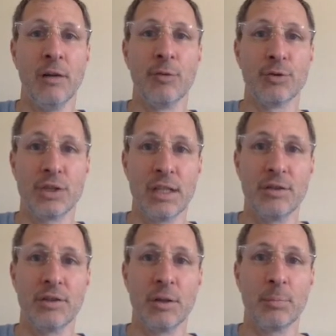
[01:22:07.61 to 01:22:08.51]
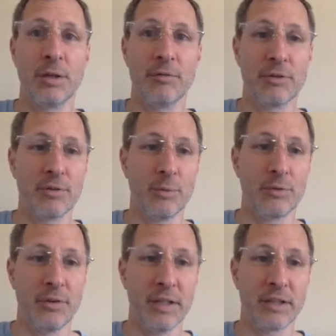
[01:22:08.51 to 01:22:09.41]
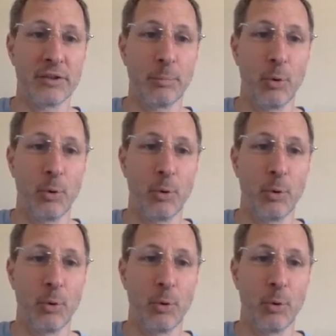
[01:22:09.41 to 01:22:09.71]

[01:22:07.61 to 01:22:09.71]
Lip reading: for changing the previous node's next